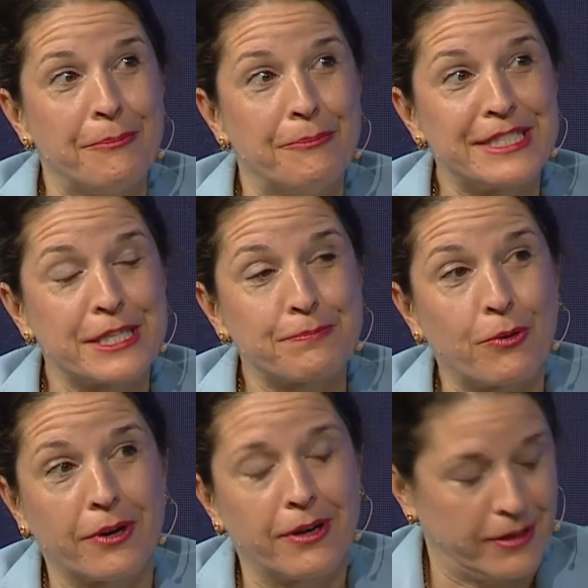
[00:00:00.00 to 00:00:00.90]
Mr.
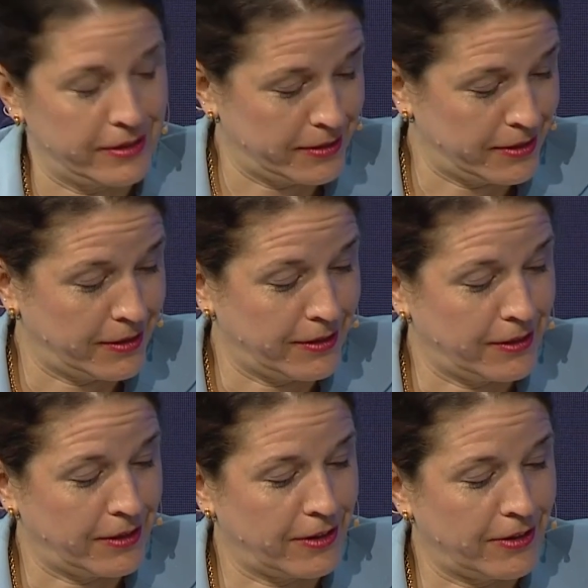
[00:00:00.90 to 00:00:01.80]
Spohr,
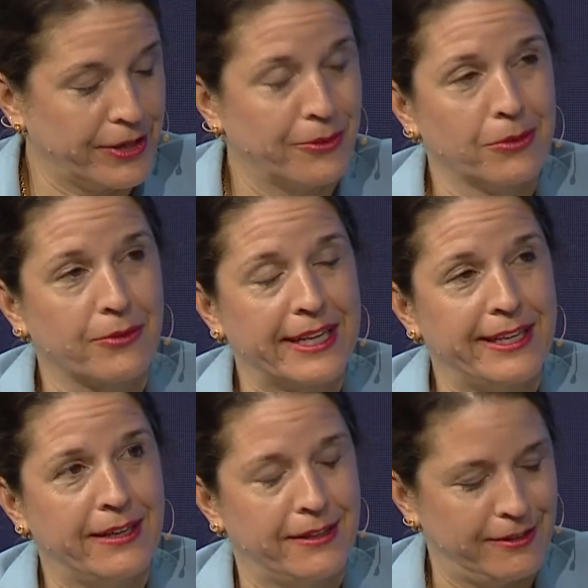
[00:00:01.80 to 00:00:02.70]
are you
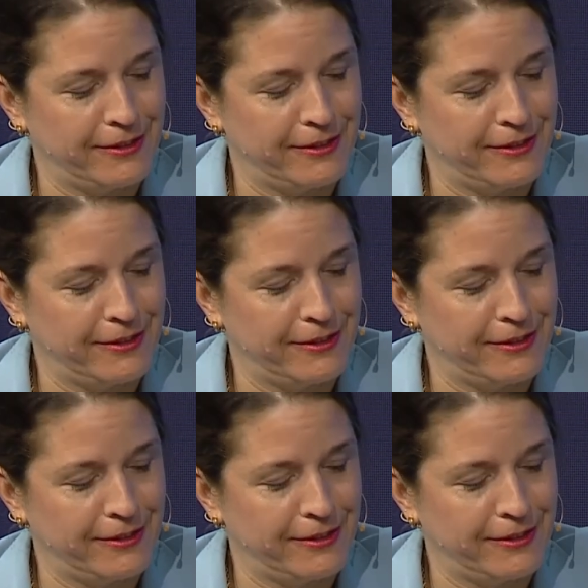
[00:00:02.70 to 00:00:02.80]
already